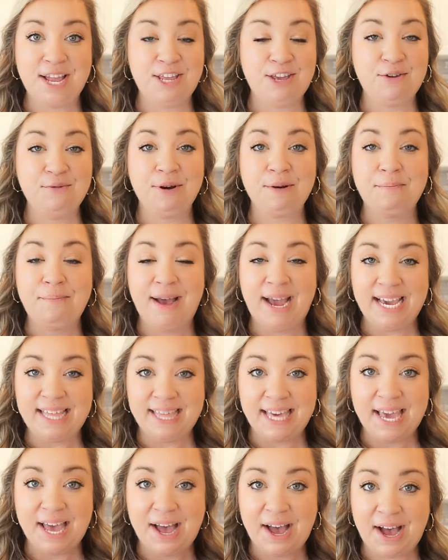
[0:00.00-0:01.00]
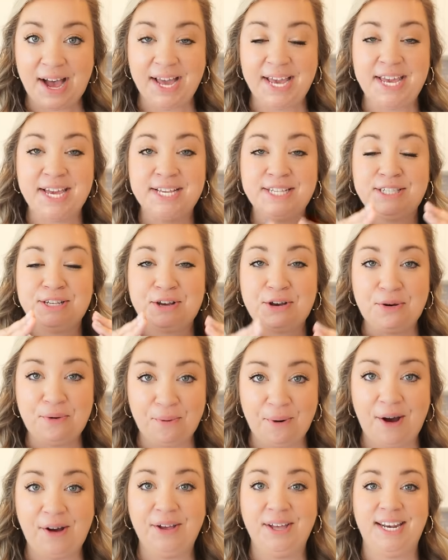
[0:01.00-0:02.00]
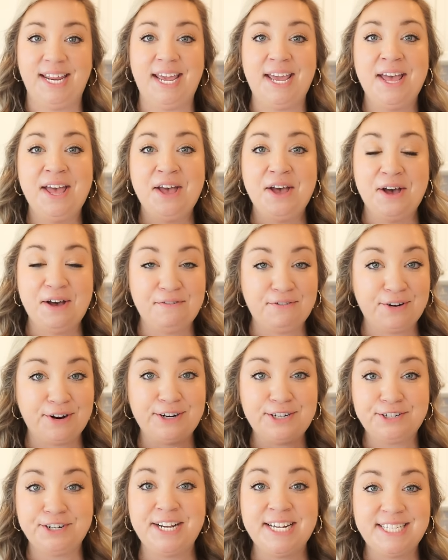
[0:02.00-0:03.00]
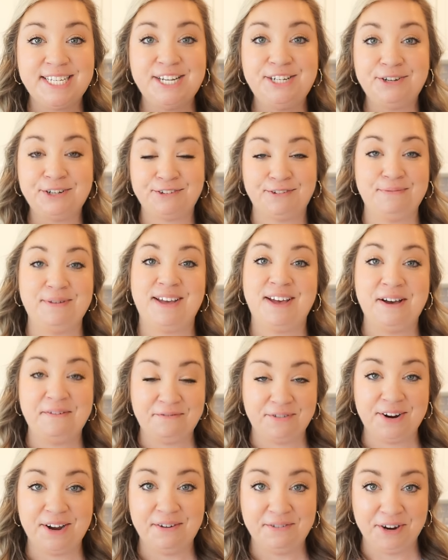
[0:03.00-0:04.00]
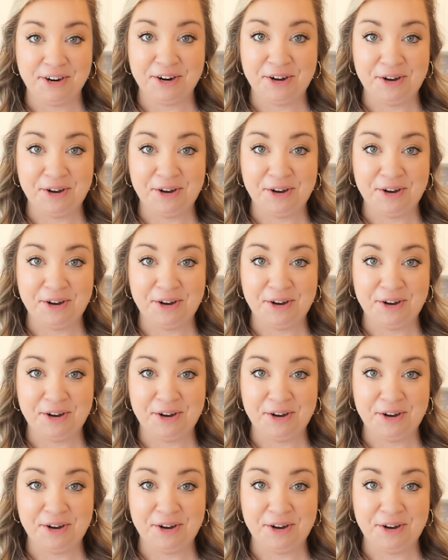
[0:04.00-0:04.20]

and you are buying the highest quality of grocery essentials from the comfort of your